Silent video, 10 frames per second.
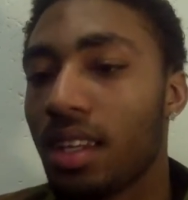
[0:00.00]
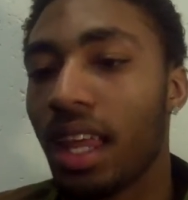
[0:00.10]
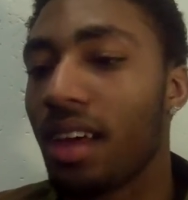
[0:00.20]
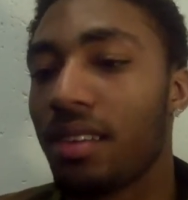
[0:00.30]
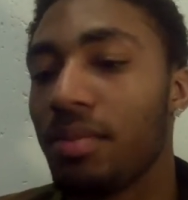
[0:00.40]

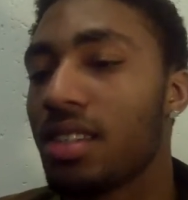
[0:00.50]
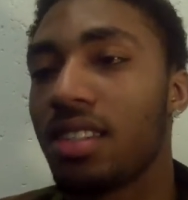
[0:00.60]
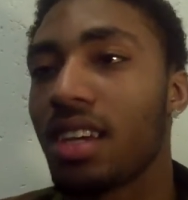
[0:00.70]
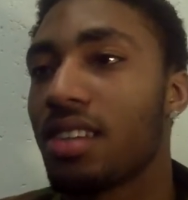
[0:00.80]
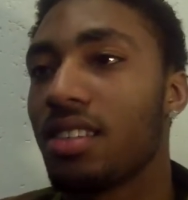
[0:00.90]
That
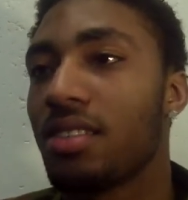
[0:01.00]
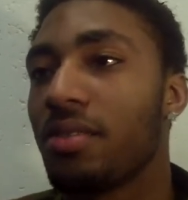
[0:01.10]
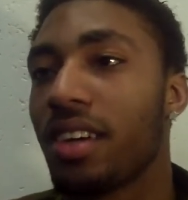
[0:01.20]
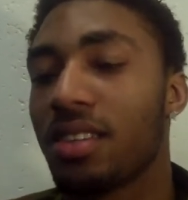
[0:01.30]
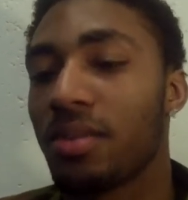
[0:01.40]
missing shots doesn't
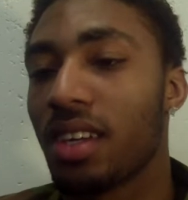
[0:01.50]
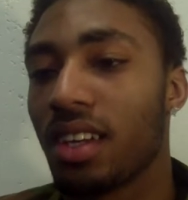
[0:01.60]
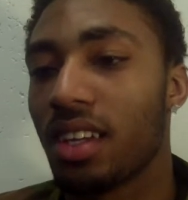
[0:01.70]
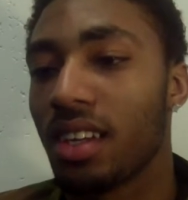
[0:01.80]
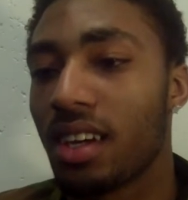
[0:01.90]
faze me,
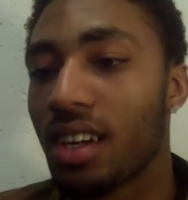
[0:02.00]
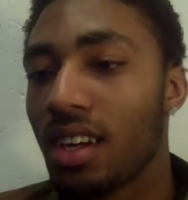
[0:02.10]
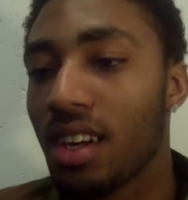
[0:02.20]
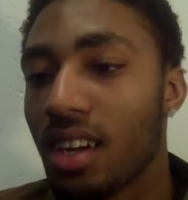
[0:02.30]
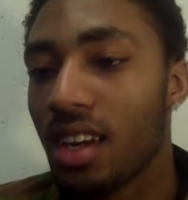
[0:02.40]
and
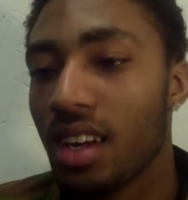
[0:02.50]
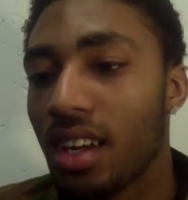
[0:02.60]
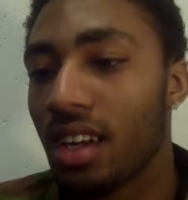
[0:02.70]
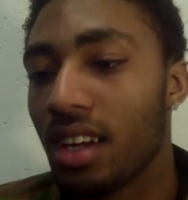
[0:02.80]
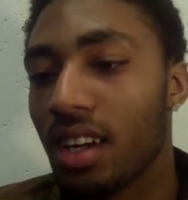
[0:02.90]

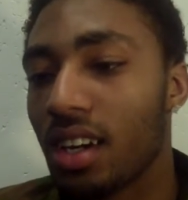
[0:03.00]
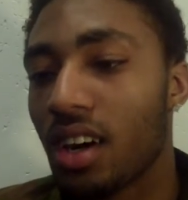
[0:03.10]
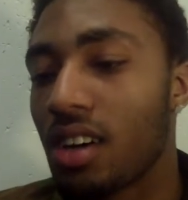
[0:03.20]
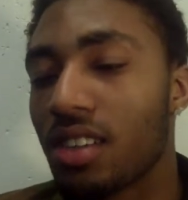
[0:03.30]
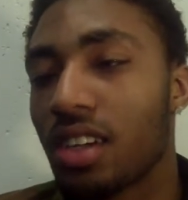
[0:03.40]

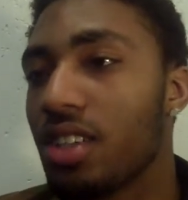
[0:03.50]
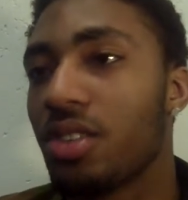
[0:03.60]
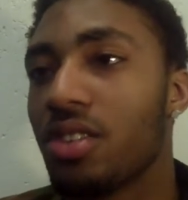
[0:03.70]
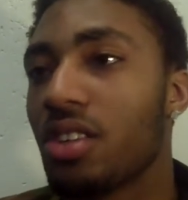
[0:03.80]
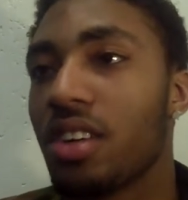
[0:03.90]
good
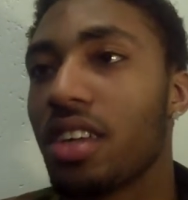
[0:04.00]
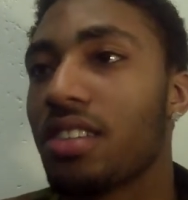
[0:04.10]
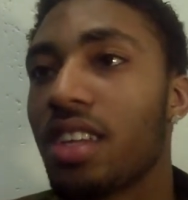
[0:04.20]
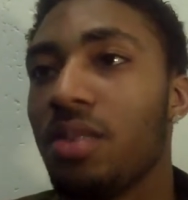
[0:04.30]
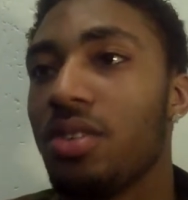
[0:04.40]
shooters always
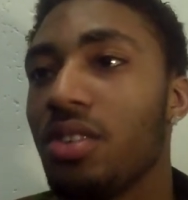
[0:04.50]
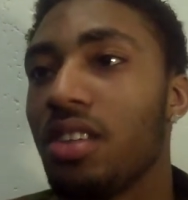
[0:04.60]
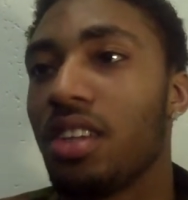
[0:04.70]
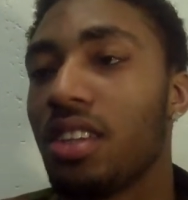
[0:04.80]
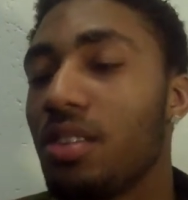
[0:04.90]
has to keep shooting,
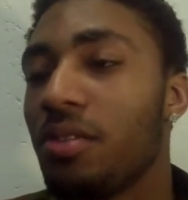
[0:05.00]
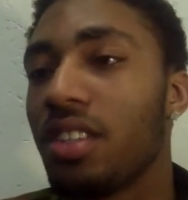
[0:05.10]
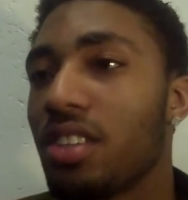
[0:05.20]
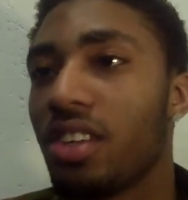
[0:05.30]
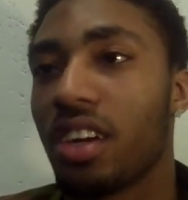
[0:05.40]
and then
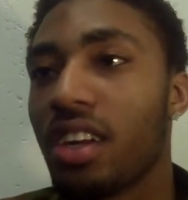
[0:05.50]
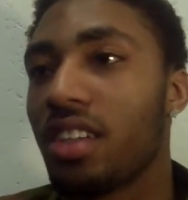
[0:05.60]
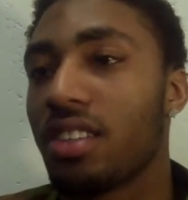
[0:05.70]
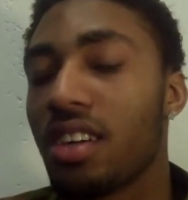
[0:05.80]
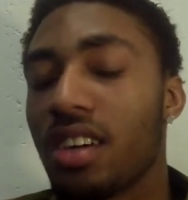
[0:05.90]
eventually you're
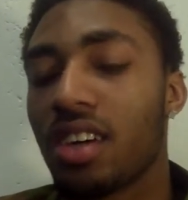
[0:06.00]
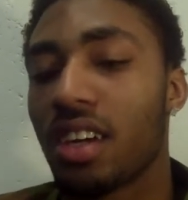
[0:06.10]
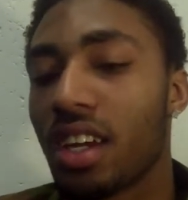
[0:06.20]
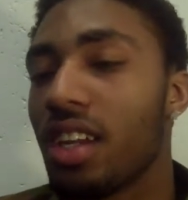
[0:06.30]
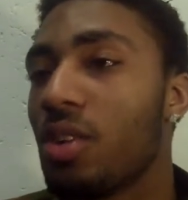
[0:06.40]
going to
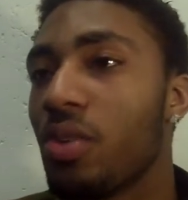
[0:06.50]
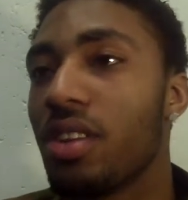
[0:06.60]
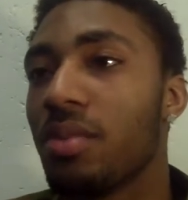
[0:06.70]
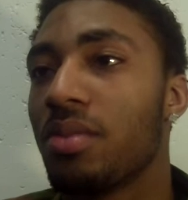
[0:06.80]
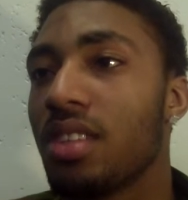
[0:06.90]
get in a
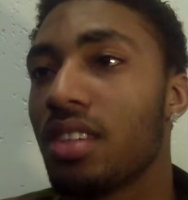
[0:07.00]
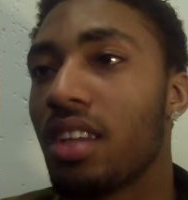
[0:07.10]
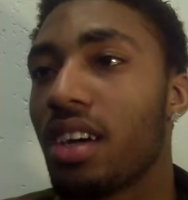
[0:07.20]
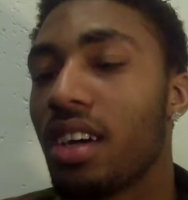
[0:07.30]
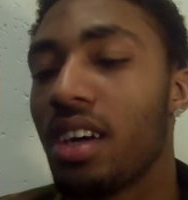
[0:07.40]
rhythm,
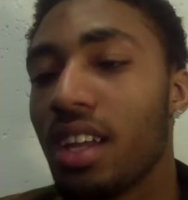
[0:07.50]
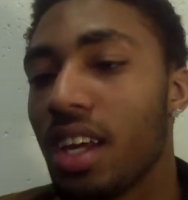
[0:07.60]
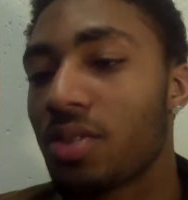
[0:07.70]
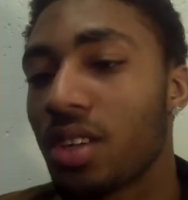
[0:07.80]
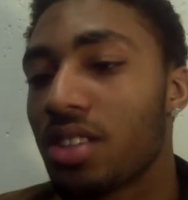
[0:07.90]
and
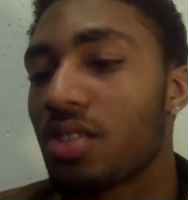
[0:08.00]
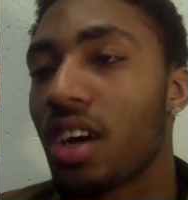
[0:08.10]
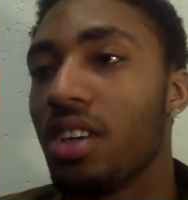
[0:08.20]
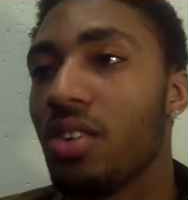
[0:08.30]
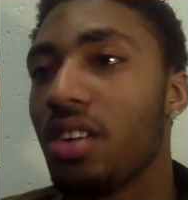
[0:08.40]
that's what I just
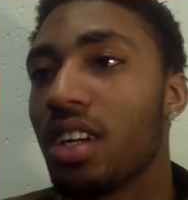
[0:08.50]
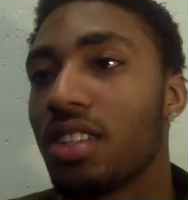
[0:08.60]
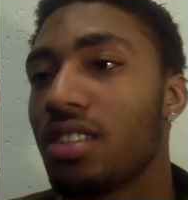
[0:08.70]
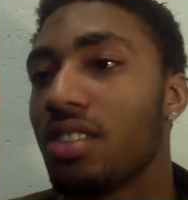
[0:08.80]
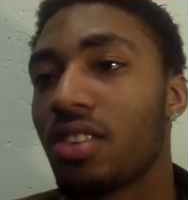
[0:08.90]
try doing. I
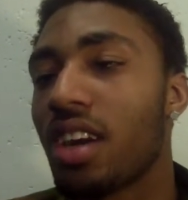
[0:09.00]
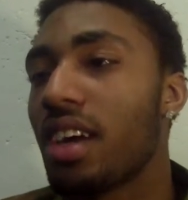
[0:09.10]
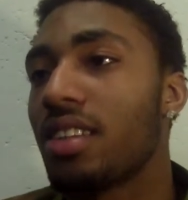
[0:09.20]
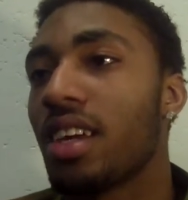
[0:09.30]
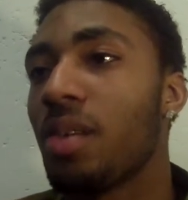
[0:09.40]
just try
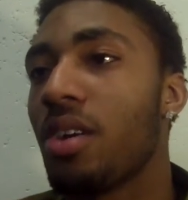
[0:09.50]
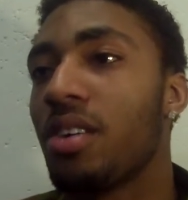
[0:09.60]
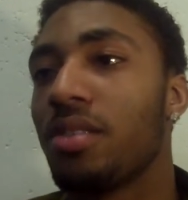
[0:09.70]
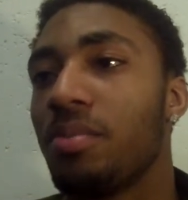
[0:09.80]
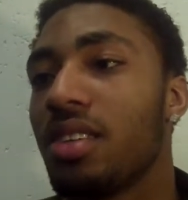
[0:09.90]
not to think
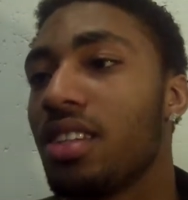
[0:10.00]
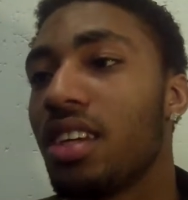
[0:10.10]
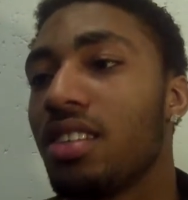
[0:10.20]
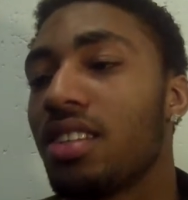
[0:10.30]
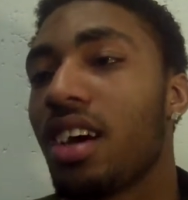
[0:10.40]
about missing
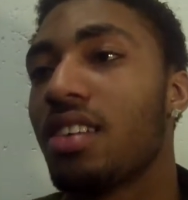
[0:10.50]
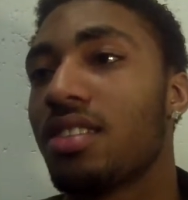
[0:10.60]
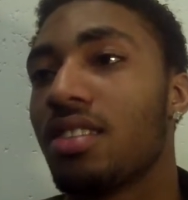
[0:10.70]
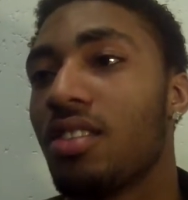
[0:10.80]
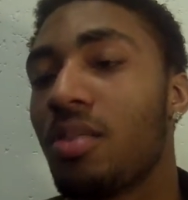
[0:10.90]
any
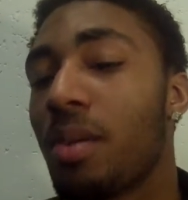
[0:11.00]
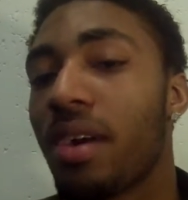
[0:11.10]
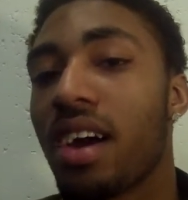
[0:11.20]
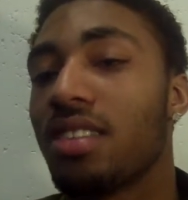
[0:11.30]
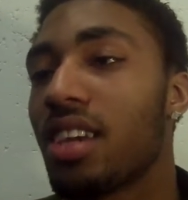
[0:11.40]
shots or my
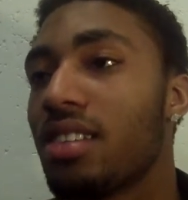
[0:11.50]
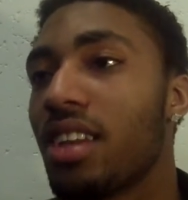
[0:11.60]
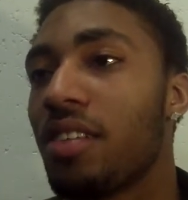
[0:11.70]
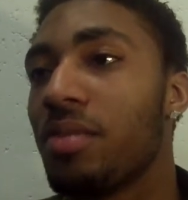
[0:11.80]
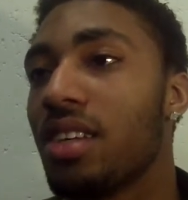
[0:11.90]
past shots
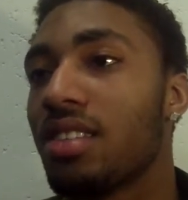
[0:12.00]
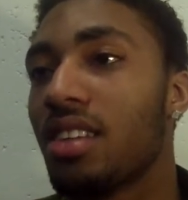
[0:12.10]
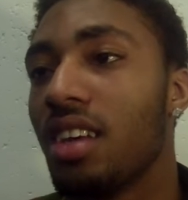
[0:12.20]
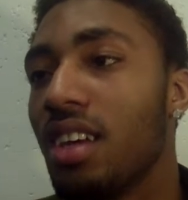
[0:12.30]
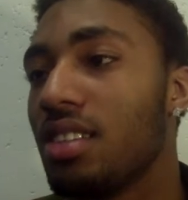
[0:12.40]
that I've missed.
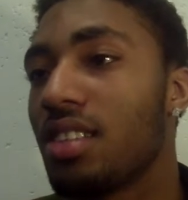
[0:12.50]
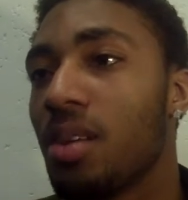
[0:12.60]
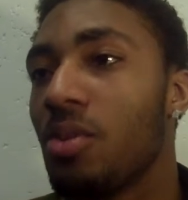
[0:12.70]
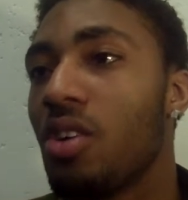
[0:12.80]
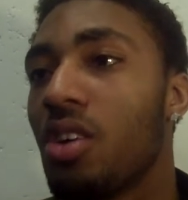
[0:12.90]
Just
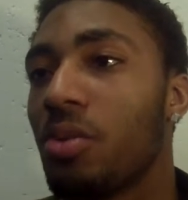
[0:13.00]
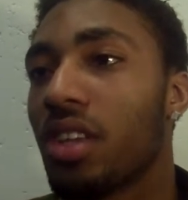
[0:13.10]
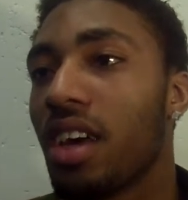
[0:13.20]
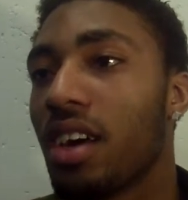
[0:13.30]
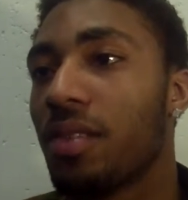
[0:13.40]
keep going on with
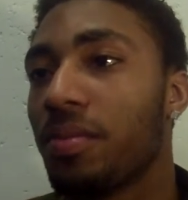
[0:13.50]
the game.